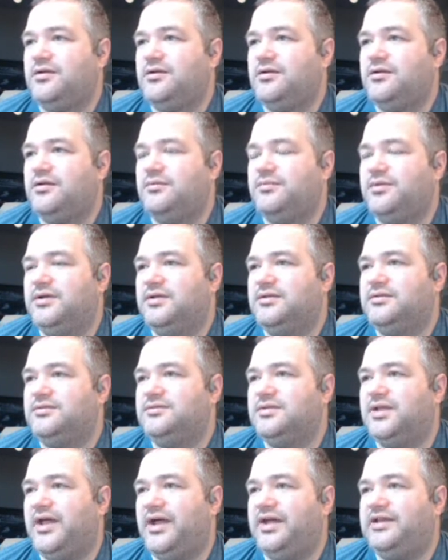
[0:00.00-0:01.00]
But
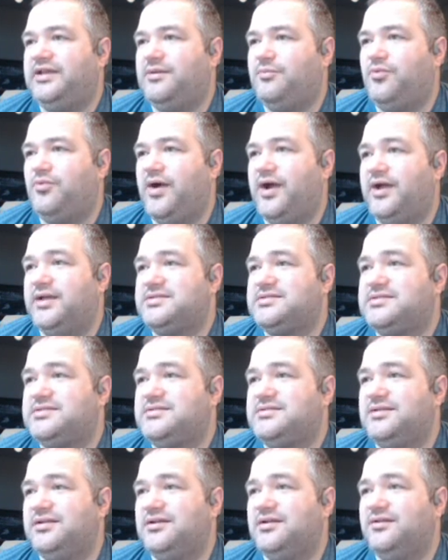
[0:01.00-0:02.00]
lined up
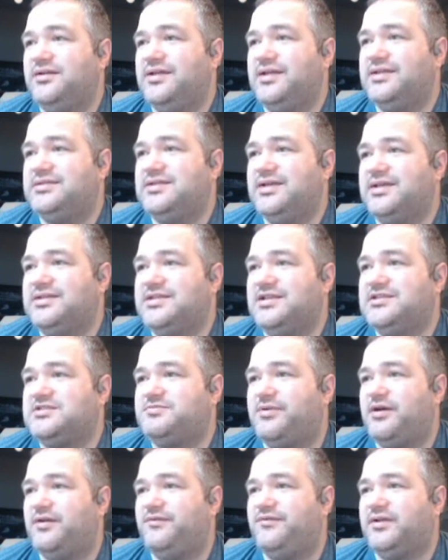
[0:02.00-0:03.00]
wise, it's
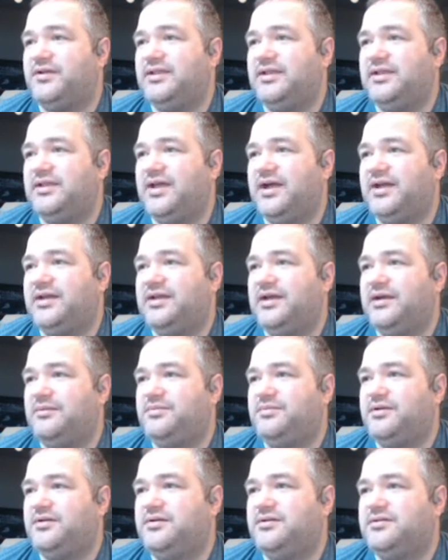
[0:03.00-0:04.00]
perfectly lined
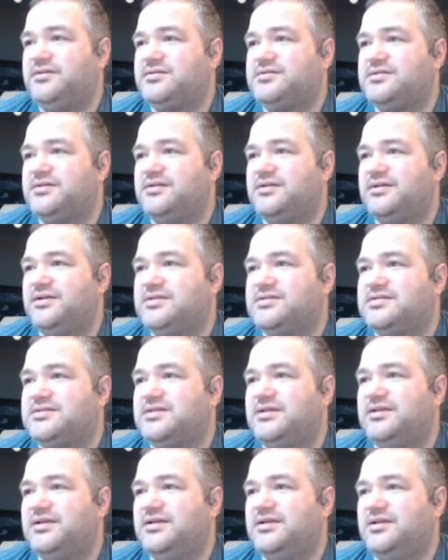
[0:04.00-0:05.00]
up. So you can
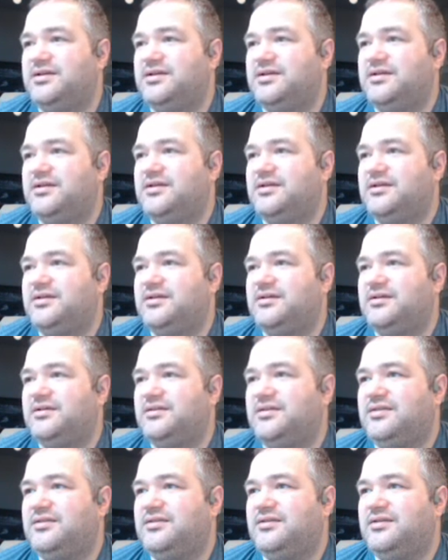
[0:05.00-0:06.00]
see
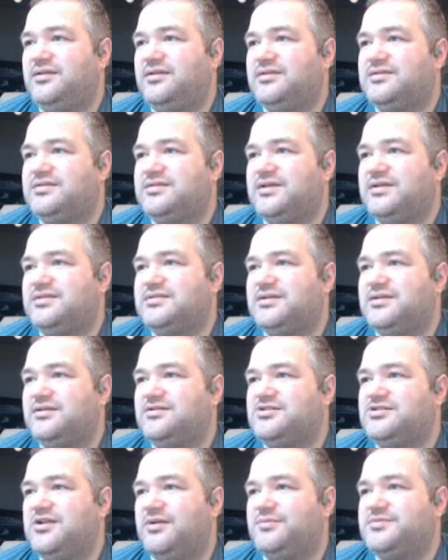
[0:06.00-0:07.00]
as it
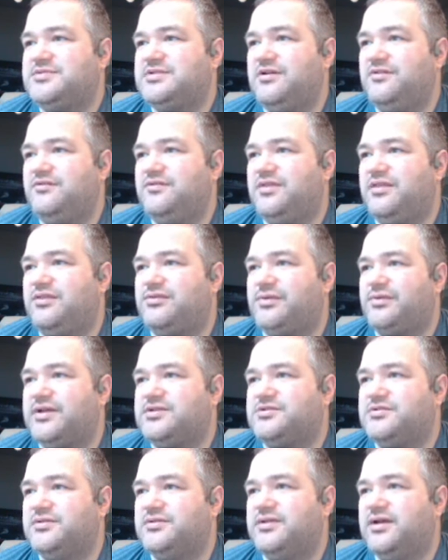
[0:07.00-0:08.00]
jumps over the
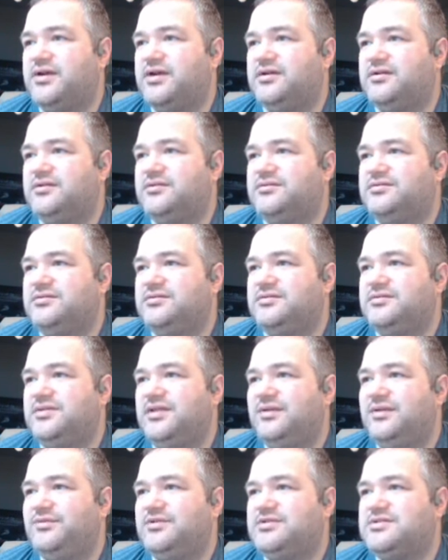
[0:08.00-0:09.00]
threshold there,
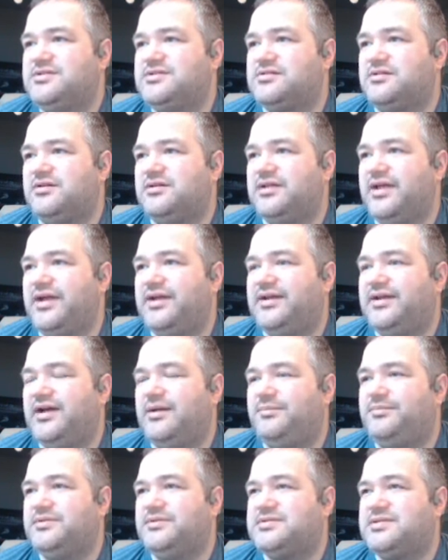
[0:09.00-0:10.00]
the images are all lined
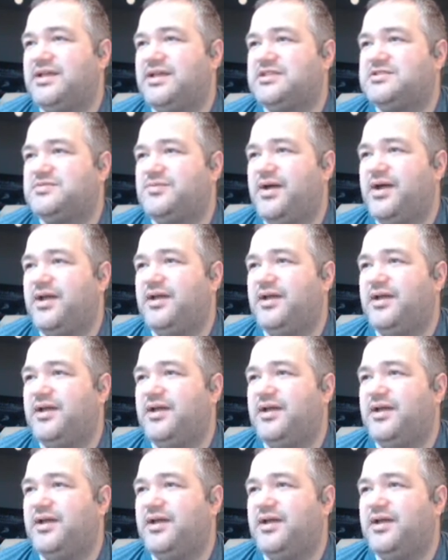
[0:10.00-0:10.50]
up, and so that's why